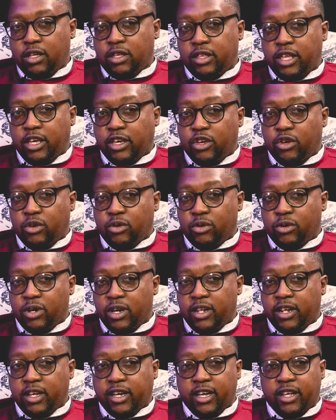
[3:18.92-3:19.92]
Thank you.
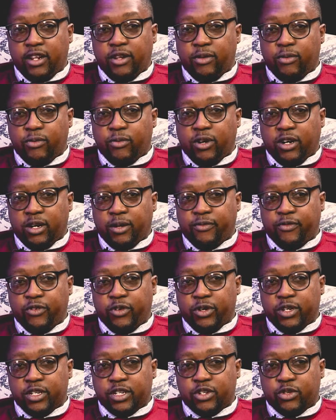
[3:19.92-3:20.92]
And again, welcome
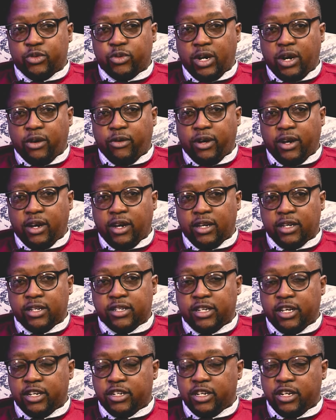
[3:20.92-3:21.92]
viewers to our
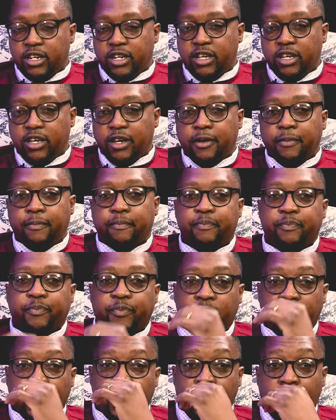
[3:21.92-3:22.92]
session here.
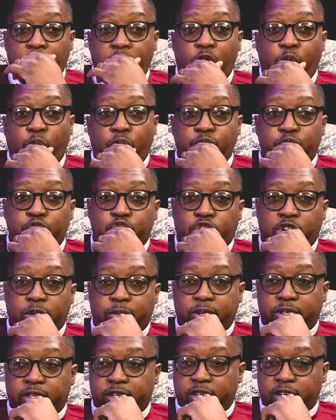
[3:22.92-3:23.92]
Mm-hmm. When we talk
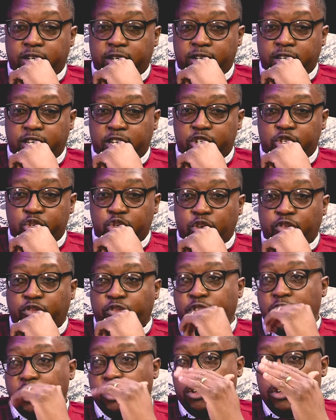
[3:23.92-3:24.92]
about the issue of
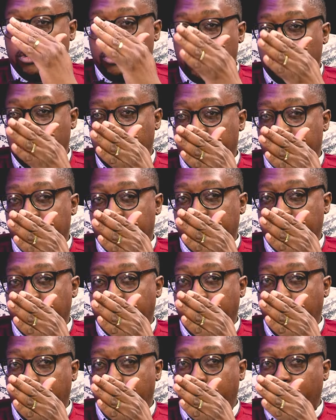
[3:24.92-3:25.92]
great controversy,
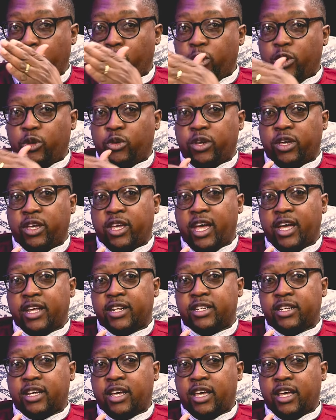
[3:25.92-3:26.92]
mm-hmm. we're looking
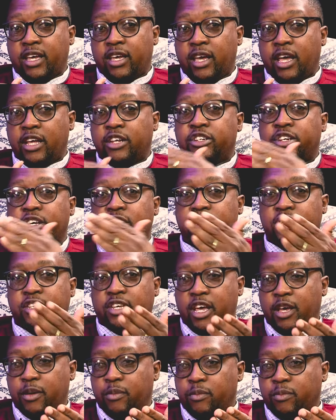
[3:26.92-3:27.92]
at a chess
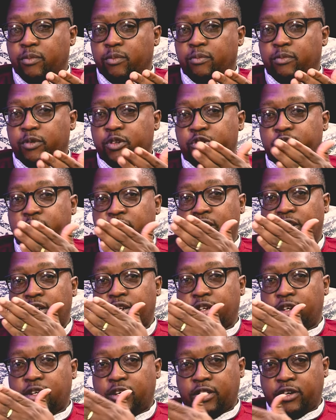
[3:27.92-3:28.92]
game between
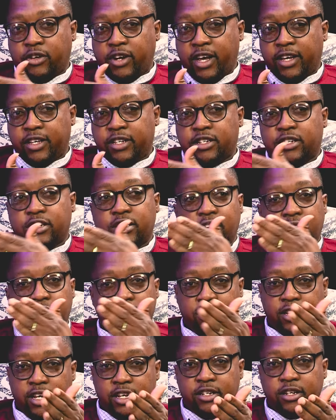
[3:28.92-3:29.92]
Christ and
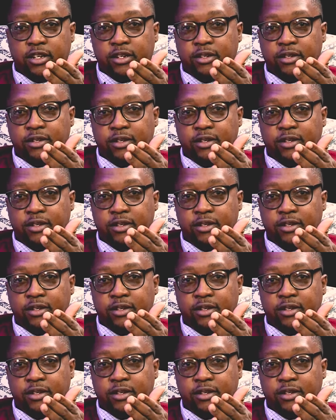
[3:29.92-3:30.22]
Satan.